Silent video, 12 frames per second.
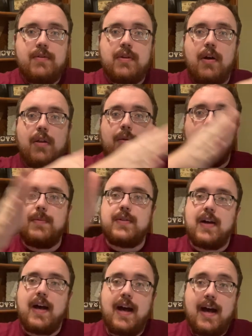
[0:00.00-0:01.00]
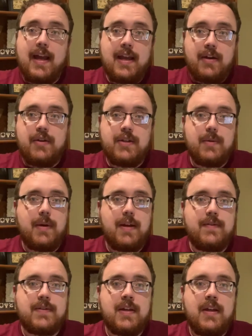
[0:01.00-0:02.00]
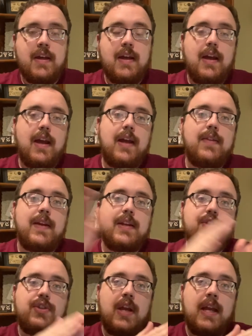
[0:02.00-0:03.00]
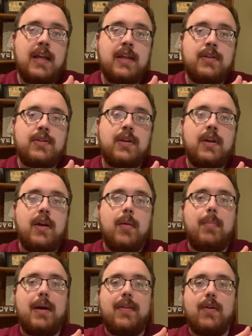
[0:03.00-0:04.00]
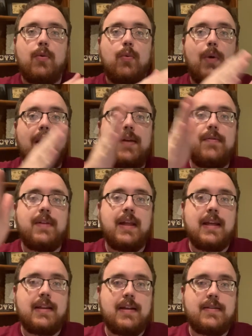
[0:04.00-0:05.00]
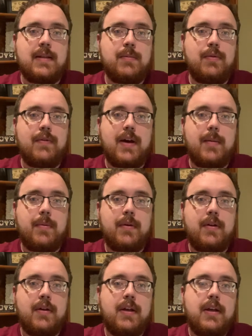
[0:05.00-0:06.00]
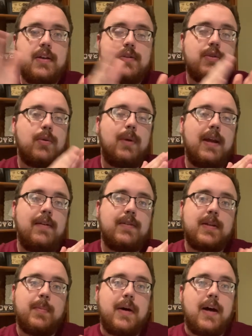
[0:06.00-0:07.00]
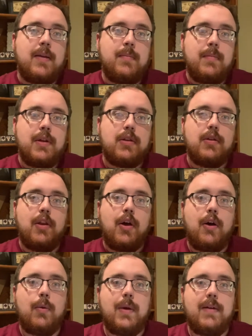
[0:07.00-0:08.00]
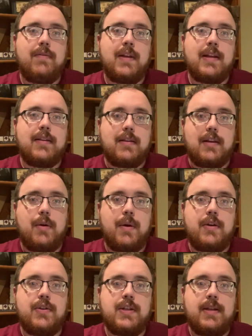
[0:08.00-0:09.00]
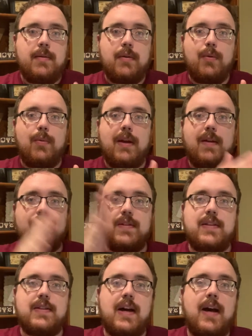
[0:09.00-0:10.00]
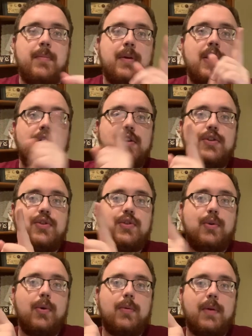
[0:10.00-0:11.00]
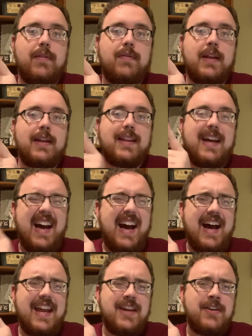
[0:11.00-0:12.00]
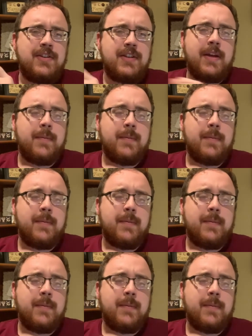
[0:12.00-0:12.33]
all the way up to high energy waves, and they change by their wavelength as they move up. So waves at the bottom, long wavelength, low energy. Waves at the top, short wavelength, high energy.